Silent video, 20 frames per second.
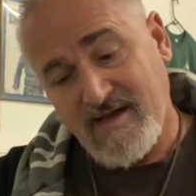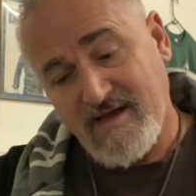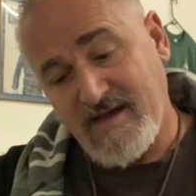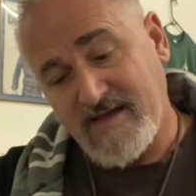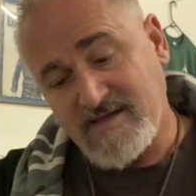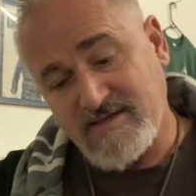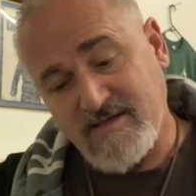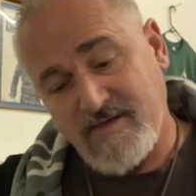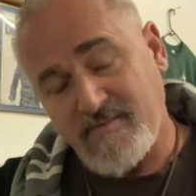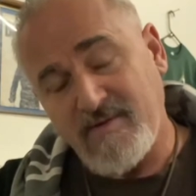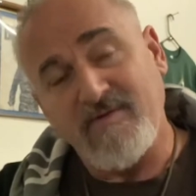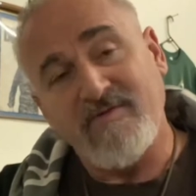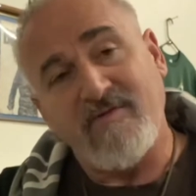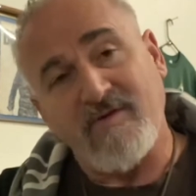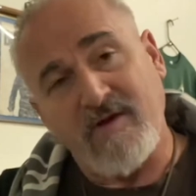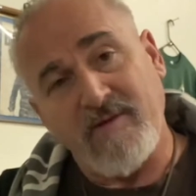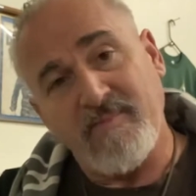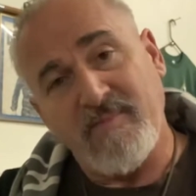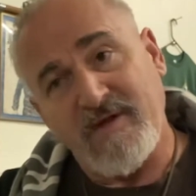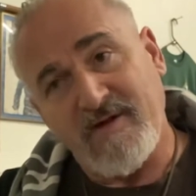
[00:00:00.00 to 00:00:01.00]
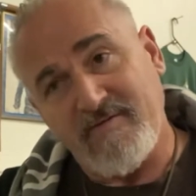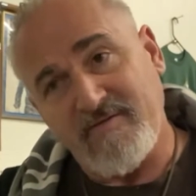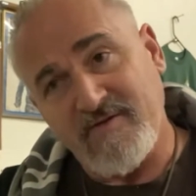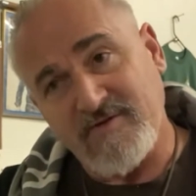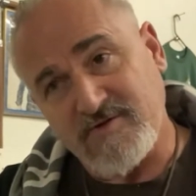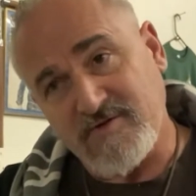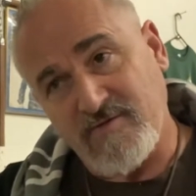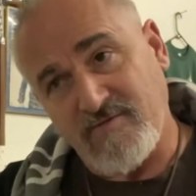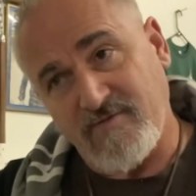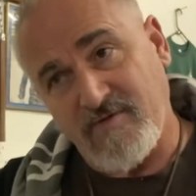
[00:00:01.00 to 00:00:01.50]
It's going to be very
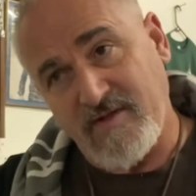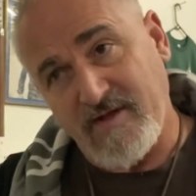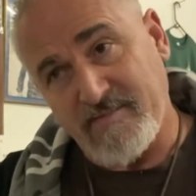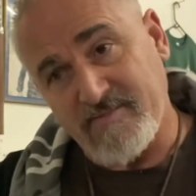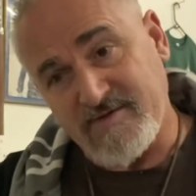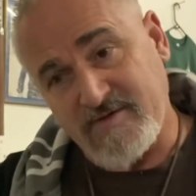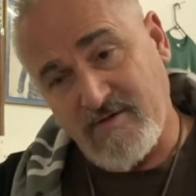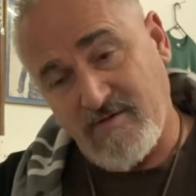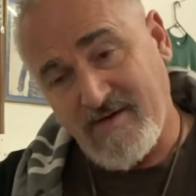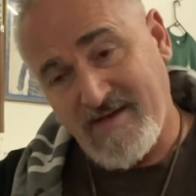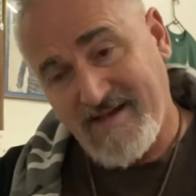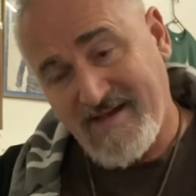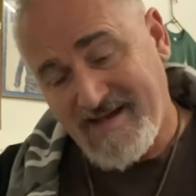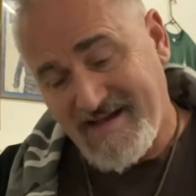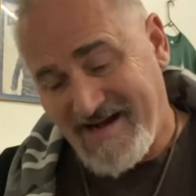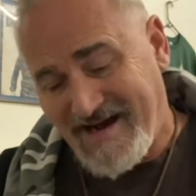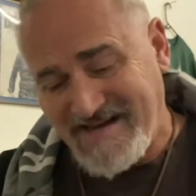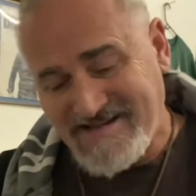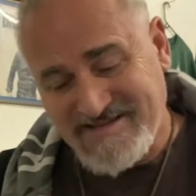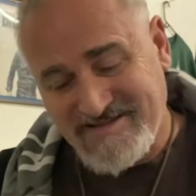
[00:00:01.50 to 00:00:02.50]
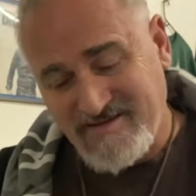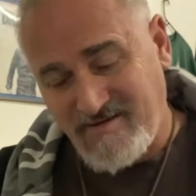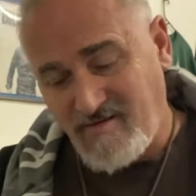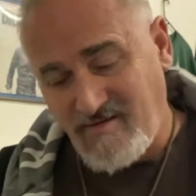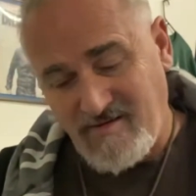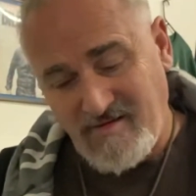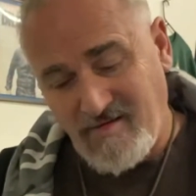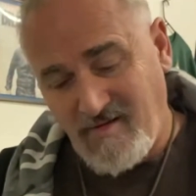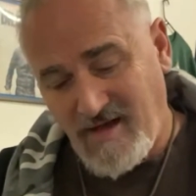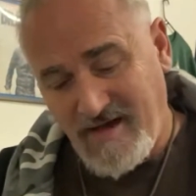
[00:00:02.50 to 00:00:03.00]
beneficial for them. So I sell a
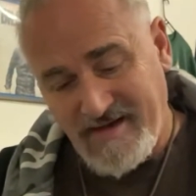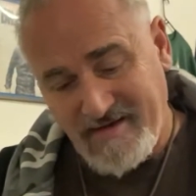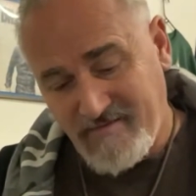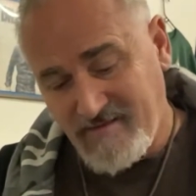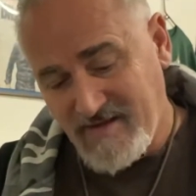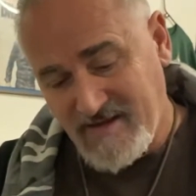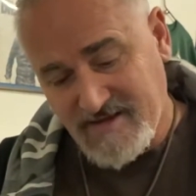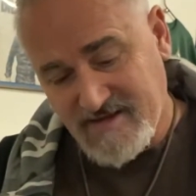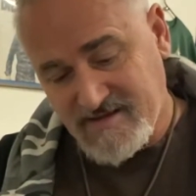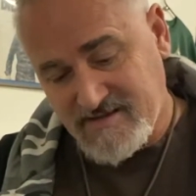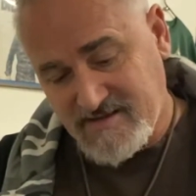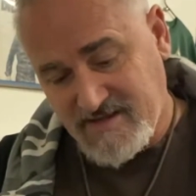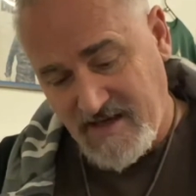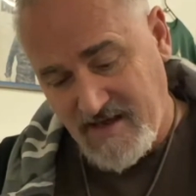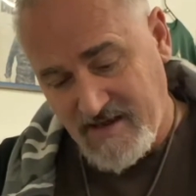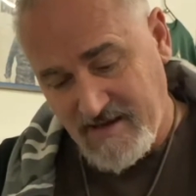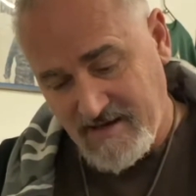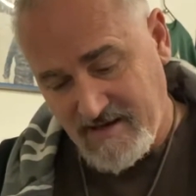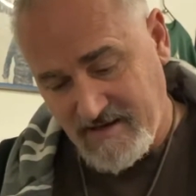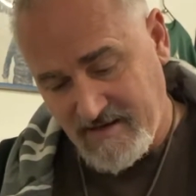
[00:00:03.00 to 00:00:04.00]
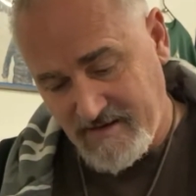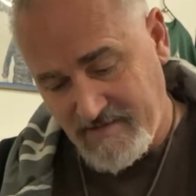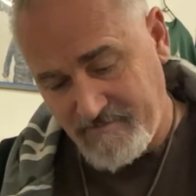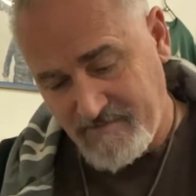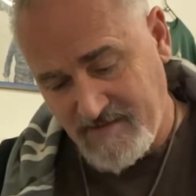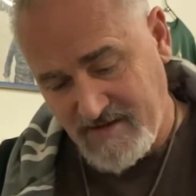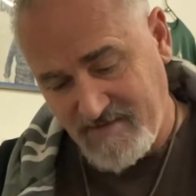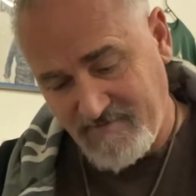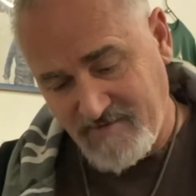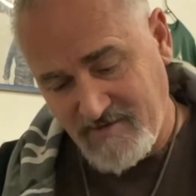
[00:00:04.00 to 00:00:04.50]
lot of these,
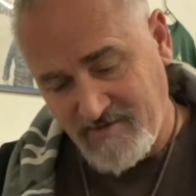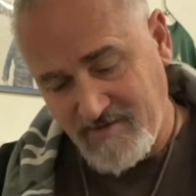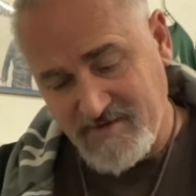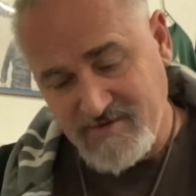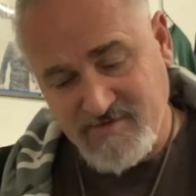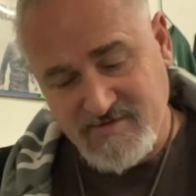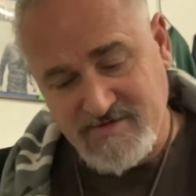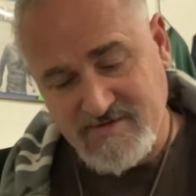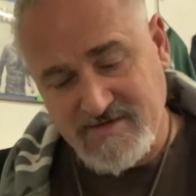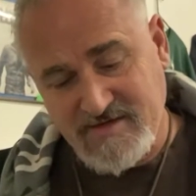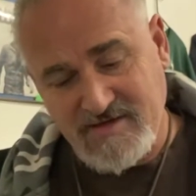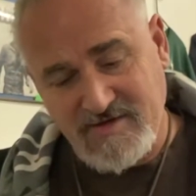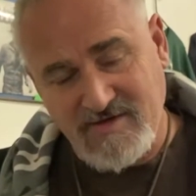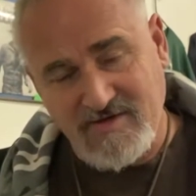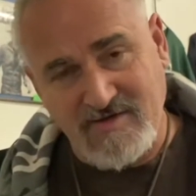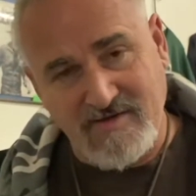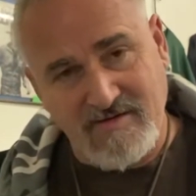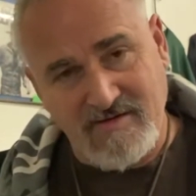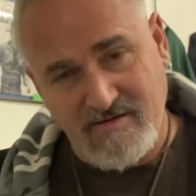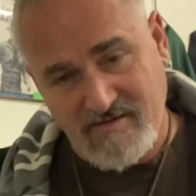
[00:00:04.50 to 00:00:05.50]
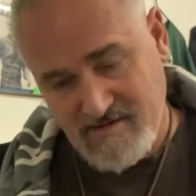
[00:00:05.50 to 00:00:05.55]
and if you're interested, you